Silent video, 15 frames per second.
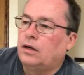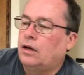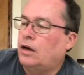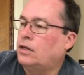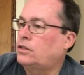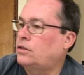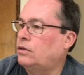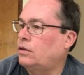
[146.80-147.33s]

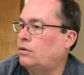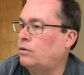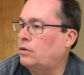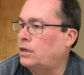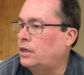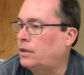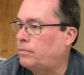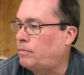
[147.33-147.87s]

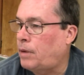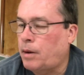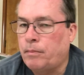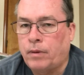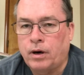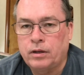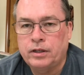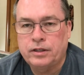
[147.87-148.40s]
Also, Bob
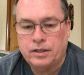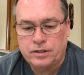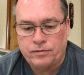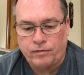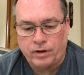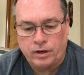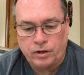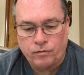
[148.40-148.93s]
Marley does a
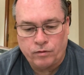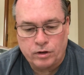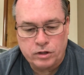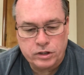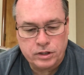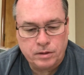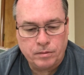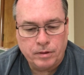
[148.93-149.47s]
very good
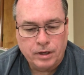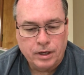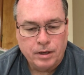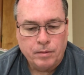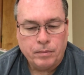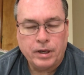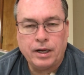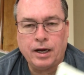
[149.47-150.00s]
version,
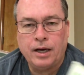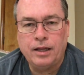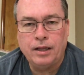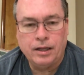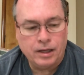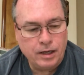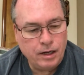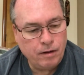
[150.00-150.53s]
but I
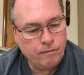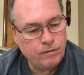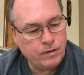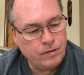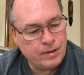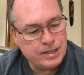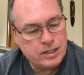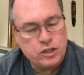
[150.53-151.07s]

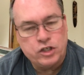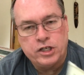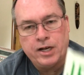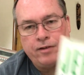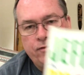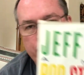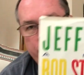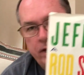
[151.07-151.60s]
loved this
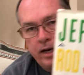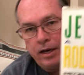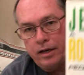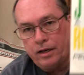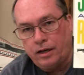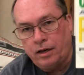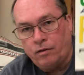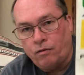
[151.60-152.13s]
Jeff
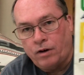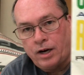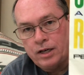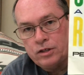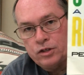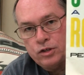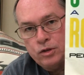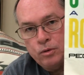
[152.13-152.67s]
Beck and
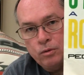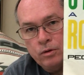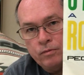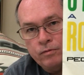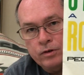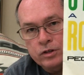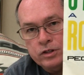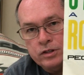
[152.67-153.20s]
Rod Stewart
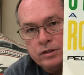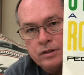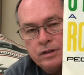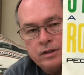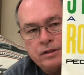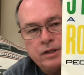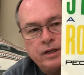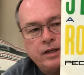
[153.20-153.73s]
version
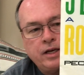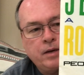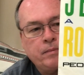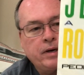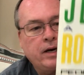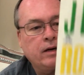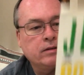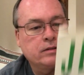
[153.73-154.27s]
that came
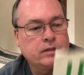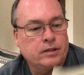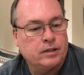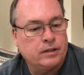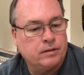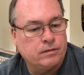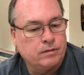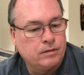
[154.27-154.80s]
out
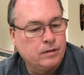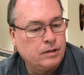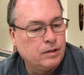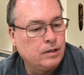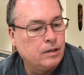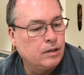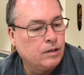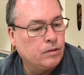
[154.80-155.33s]
in,
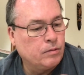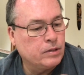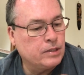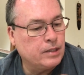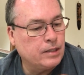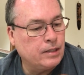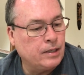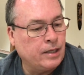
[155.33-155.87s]
was
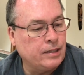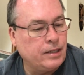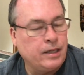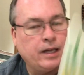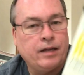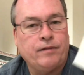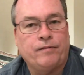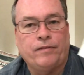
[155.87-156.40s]
it
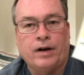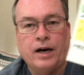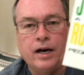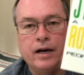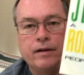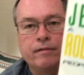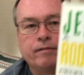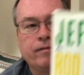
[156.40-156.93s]

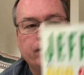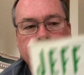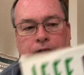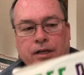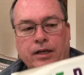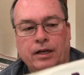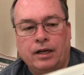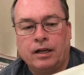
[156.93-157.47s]
1985?
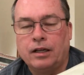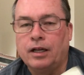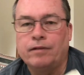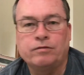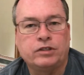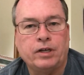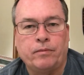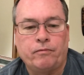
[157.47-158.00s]
I
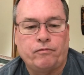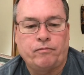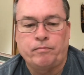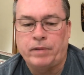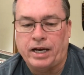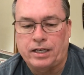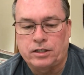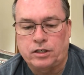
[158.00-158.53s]
love Jeff
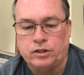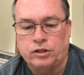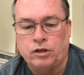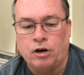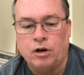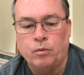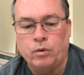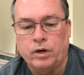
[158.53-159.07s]
Beck's
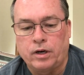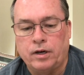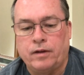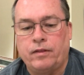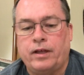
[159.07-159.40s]
guitar work on